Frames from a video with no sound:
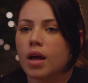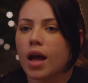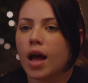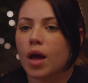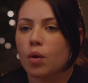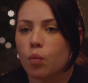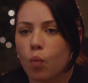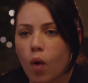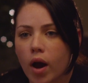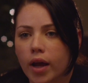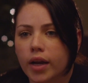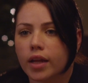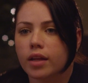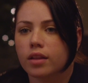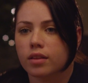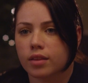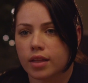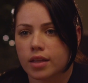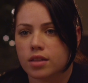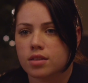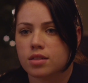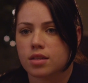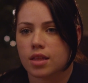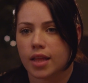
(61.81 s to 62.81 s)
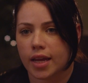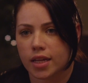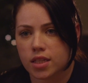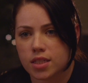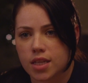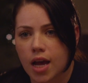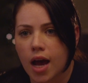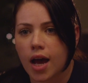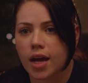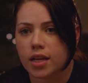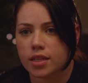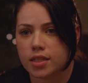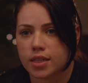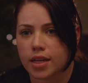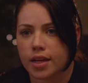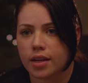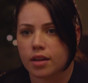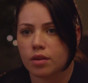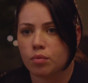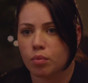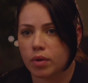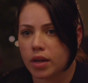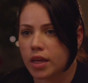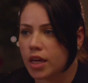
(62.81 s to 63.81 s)
I want to enlist like Todd
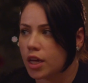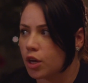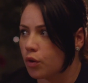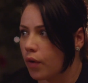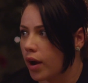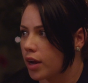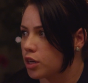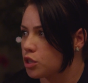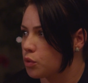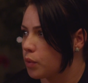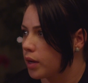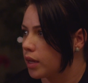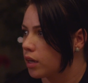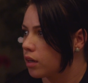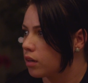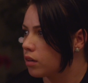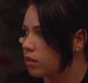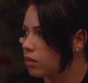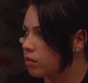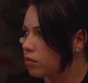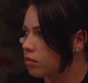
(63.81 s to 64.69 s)
did when he graduated.